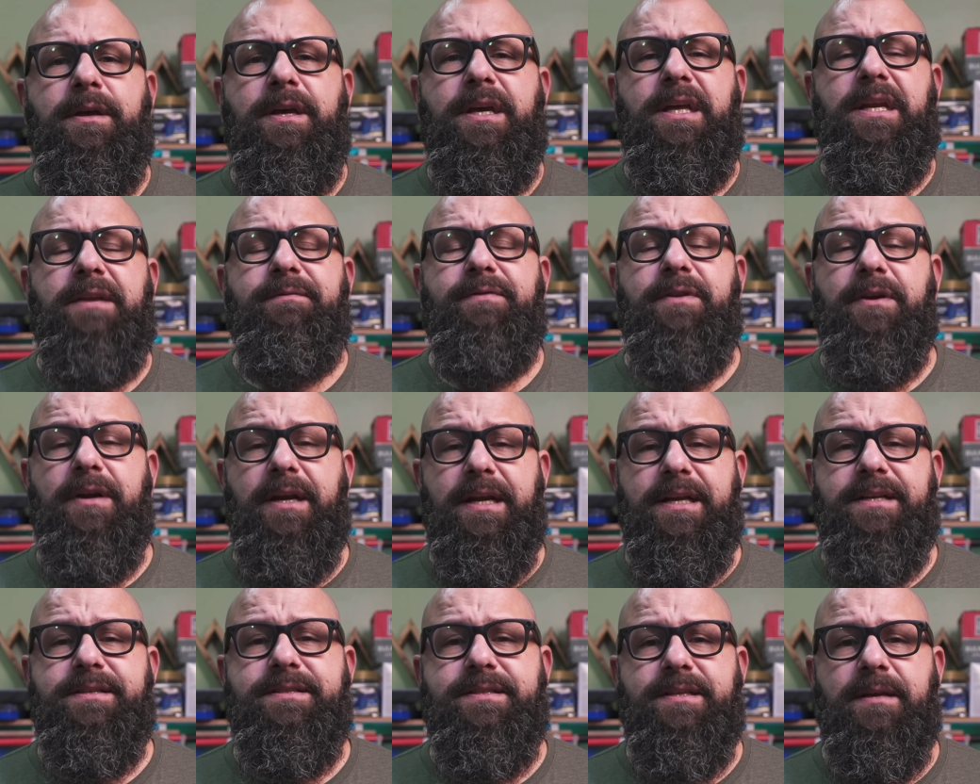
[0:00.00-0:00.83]
And if there
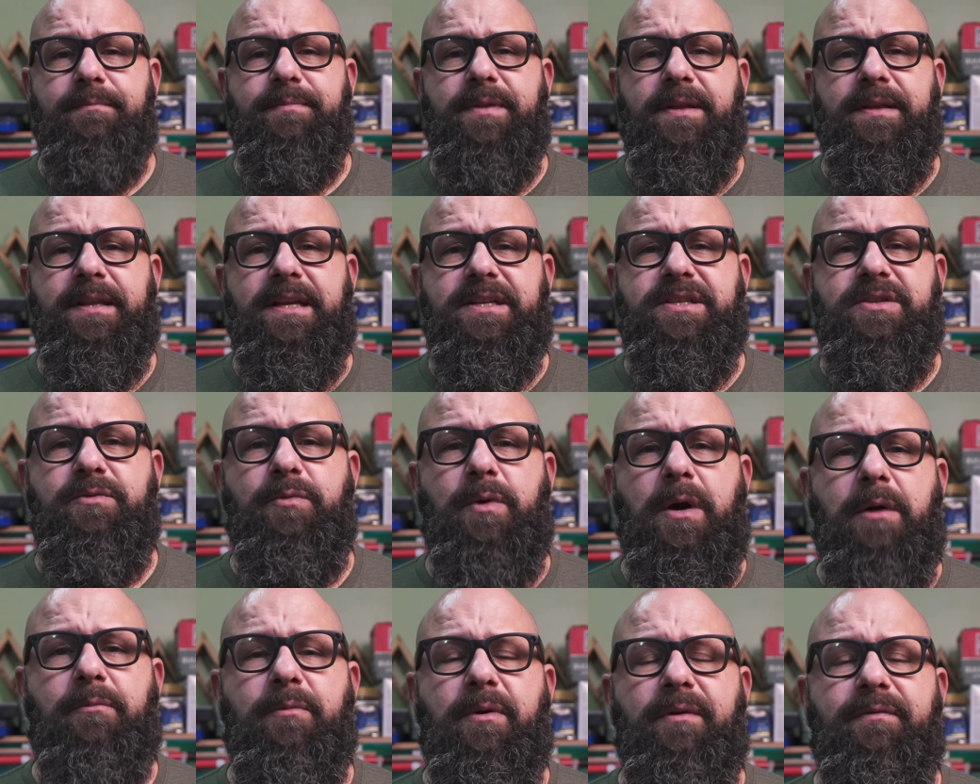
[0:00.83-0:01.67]
is something that you
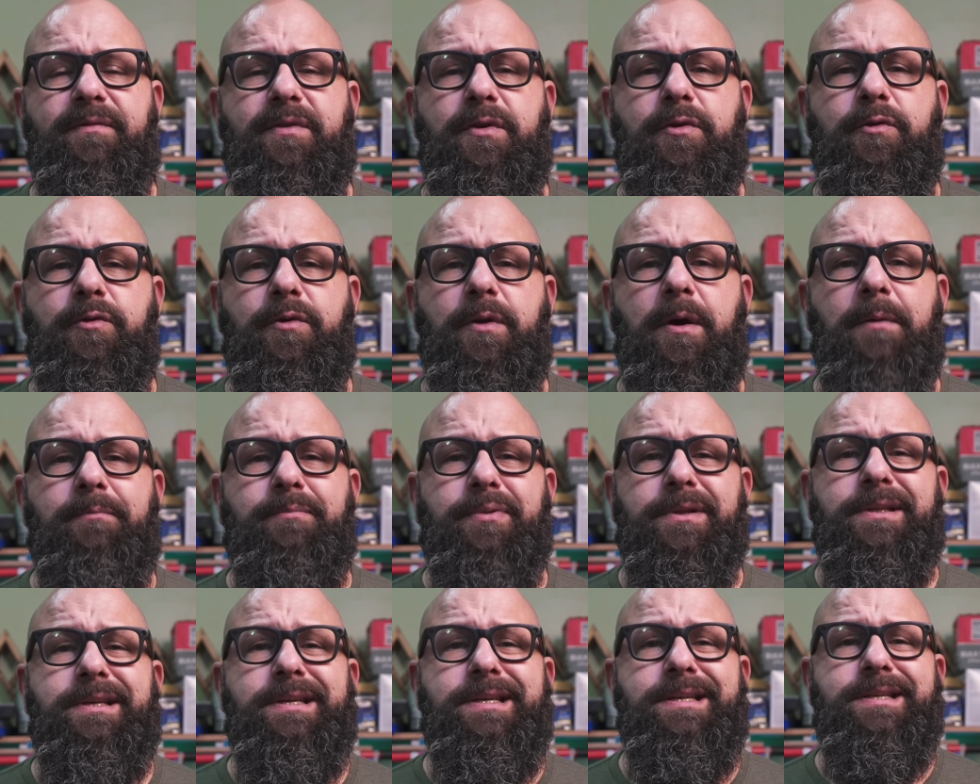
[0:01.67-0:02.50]
want reviewed,
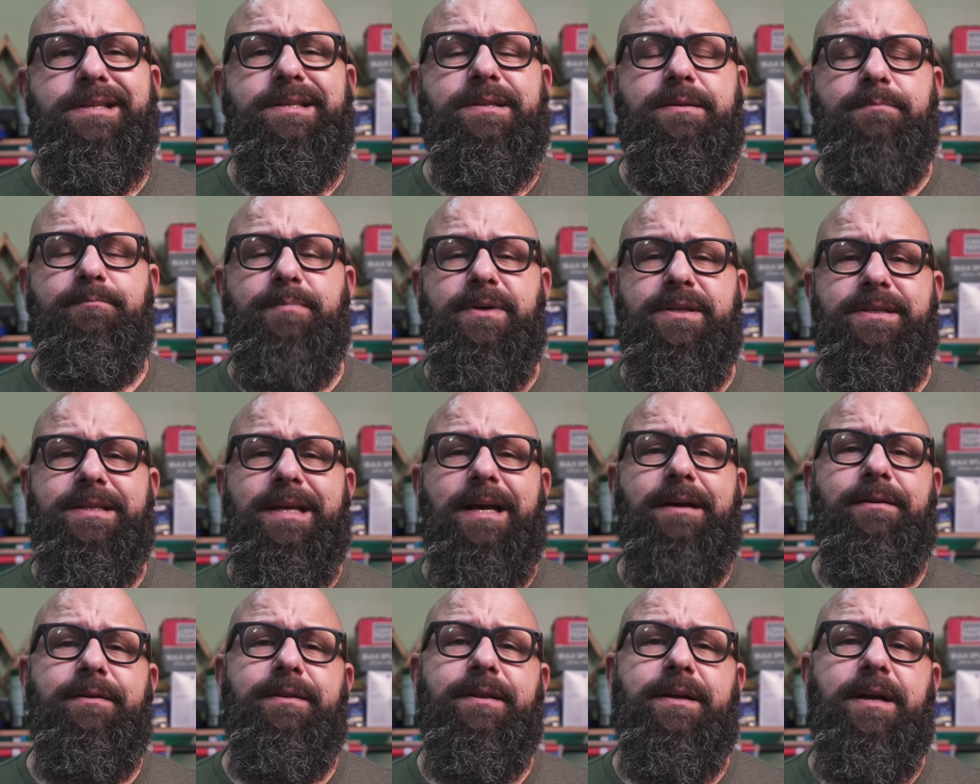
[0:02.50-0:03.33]
please put
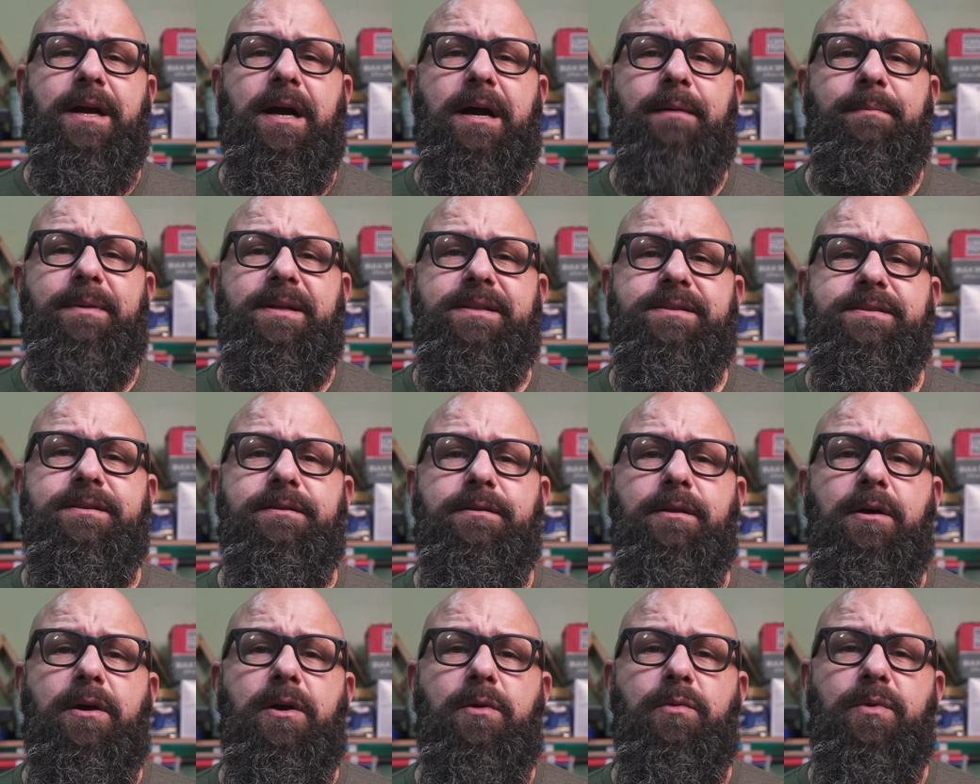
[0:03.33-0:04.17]
down in the comments
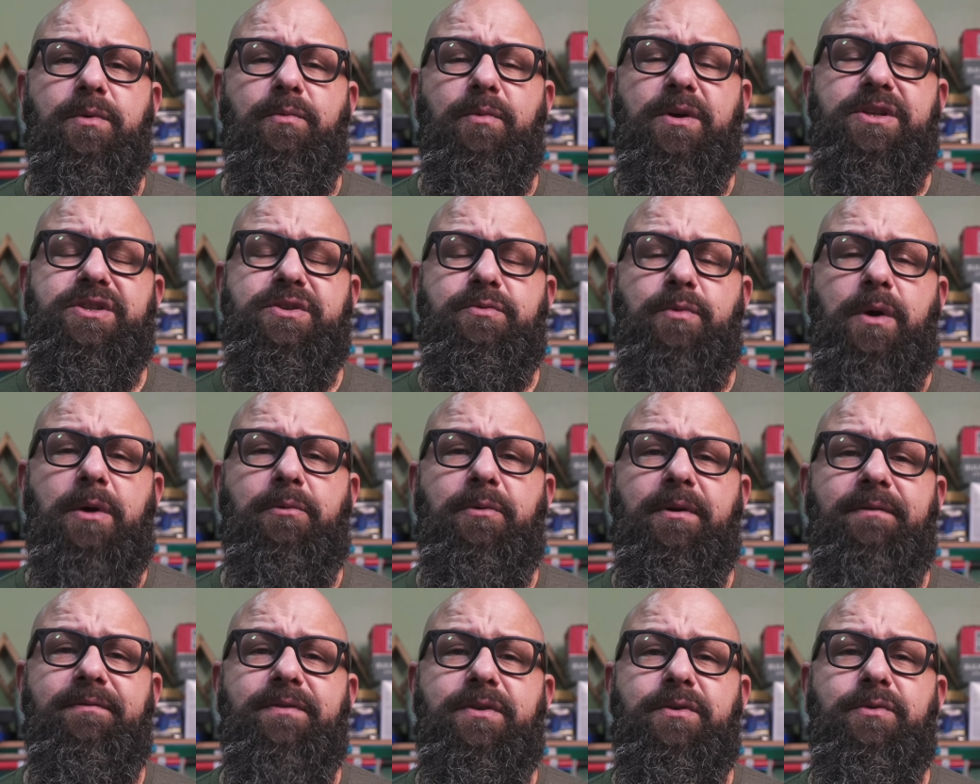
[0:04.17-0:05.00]
along with what you want
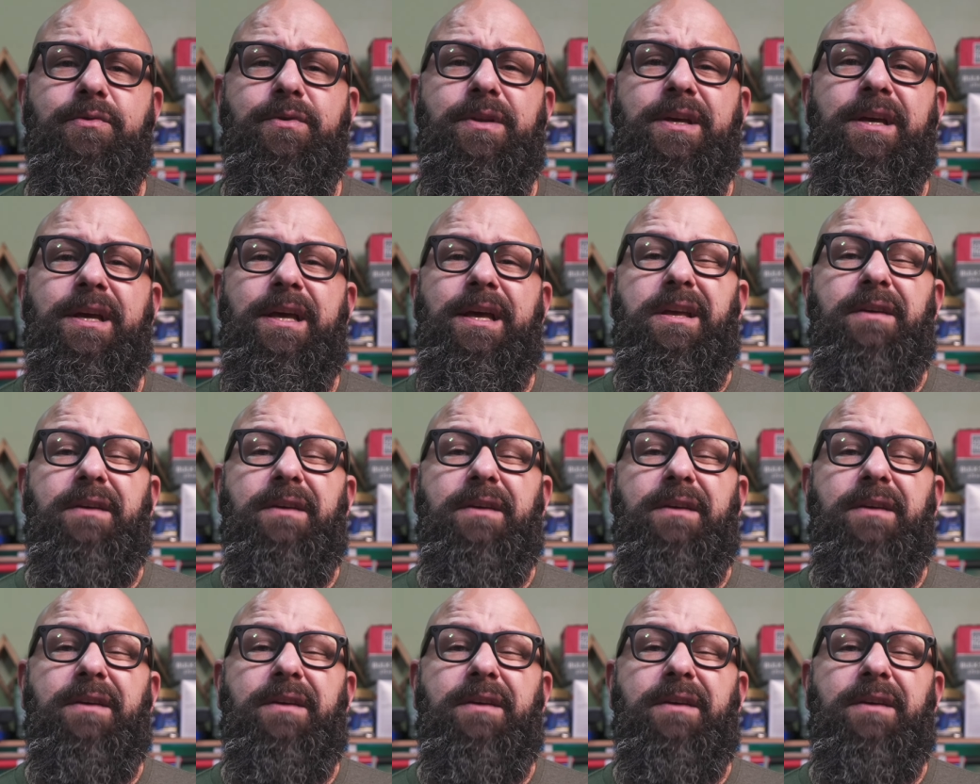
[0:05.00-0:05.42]
reviewed.